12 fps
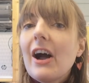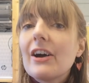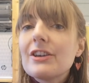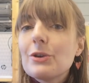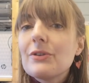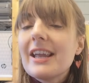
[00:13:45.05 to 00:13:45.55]

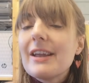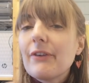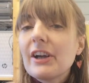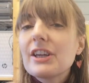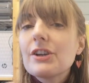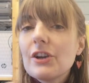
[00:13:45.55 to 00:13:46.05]
I knew that
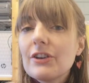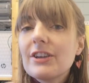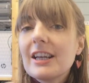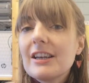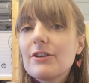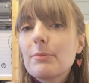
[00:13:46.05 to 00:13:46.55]
if I could
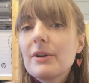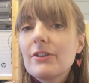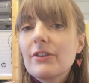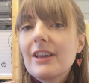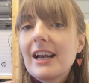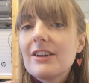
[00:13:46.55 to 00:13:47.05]
get it to
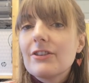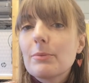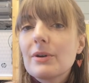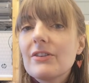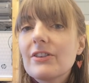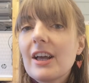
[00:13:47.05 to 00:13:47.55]
print on the laser
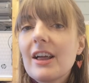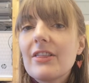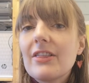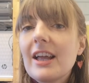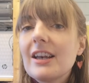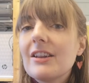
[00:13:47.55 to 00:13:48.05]

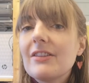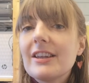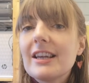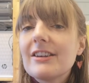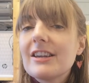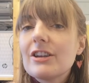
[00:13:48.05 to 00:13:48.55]
printer, then
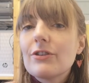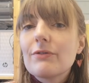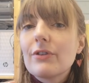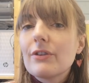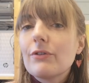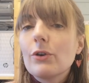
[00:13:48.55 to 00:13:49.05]
the
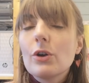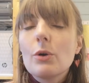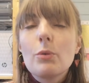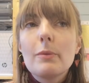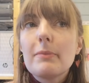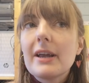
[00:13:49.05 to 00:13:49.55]
adhesion from the
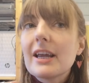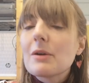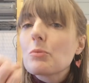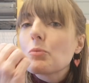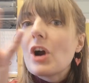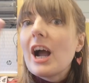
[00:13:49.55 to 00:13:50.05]
foil would
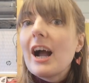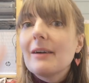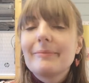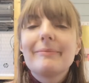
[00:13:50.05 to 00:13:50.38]
be mwah.